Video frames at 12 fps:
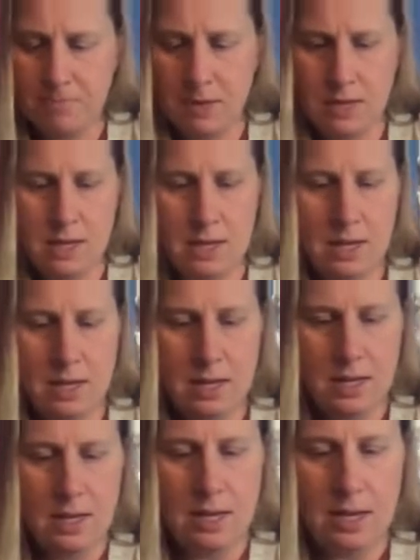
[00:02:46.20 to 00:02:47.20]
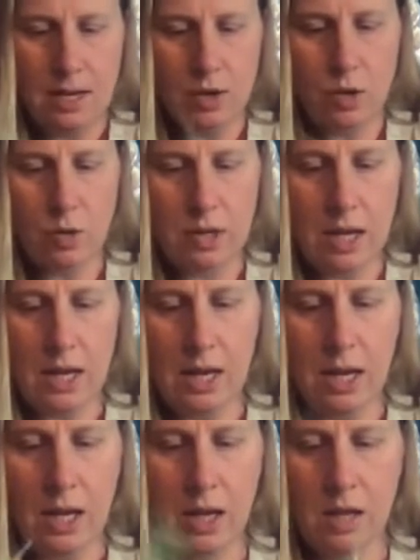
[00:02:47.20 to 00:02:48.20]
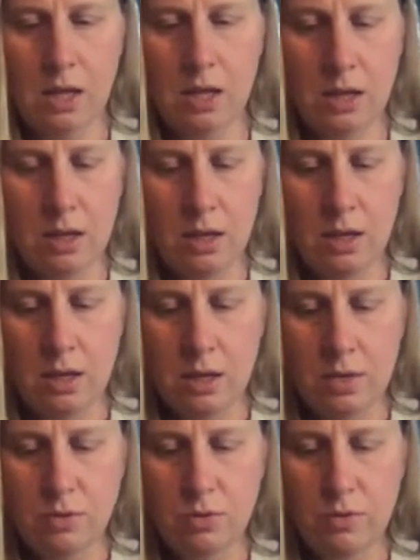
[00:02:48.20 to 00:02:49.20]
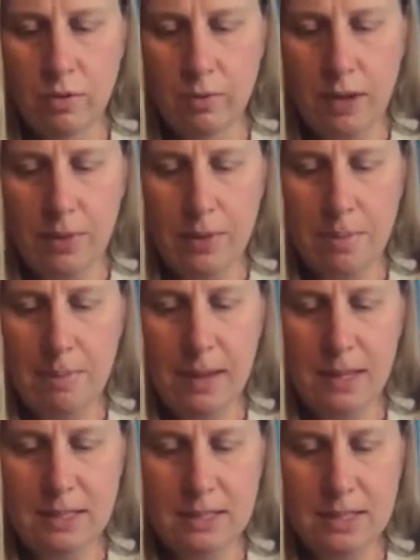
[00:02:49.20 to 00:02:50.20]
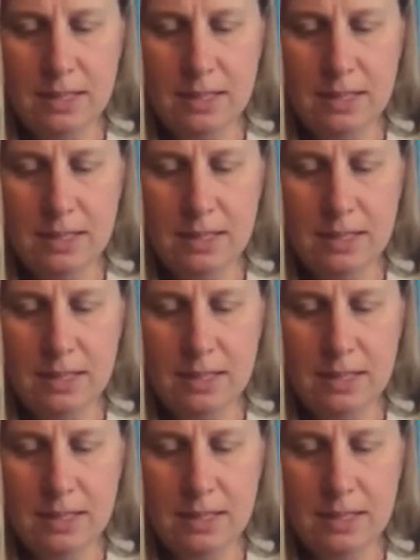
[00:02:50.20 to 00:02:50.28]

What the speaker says: and creating sort of around the base.